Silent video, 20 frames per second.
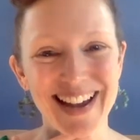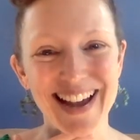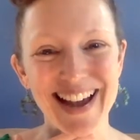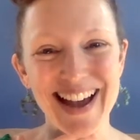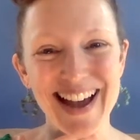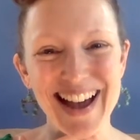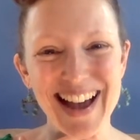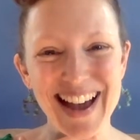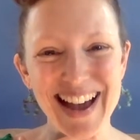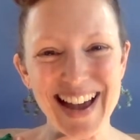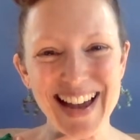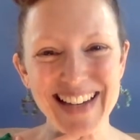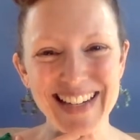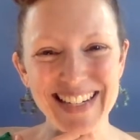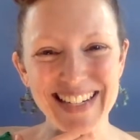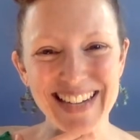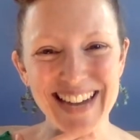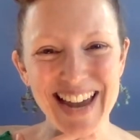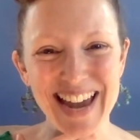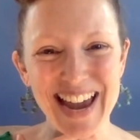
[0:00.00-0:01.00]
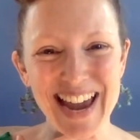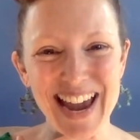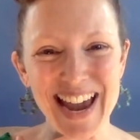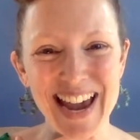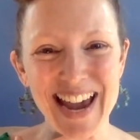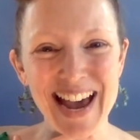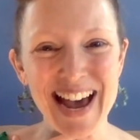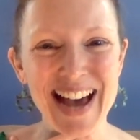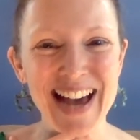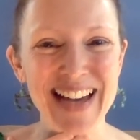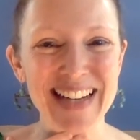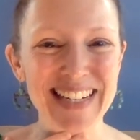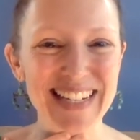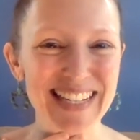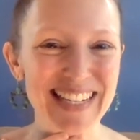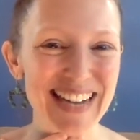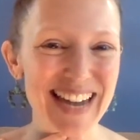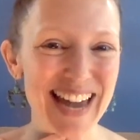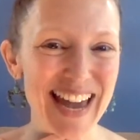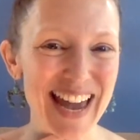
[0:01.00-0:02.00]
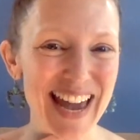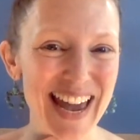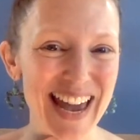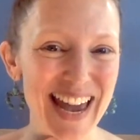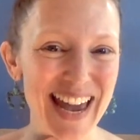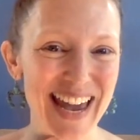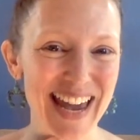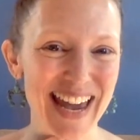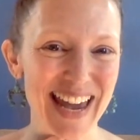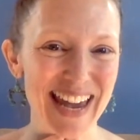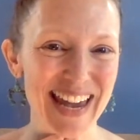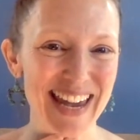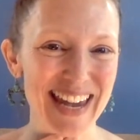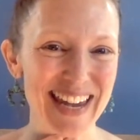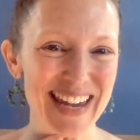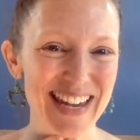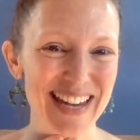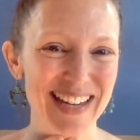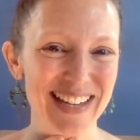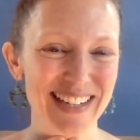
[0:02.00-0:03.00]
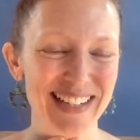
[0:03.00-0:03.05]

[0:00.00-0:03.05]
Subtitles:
Ashe, ashe.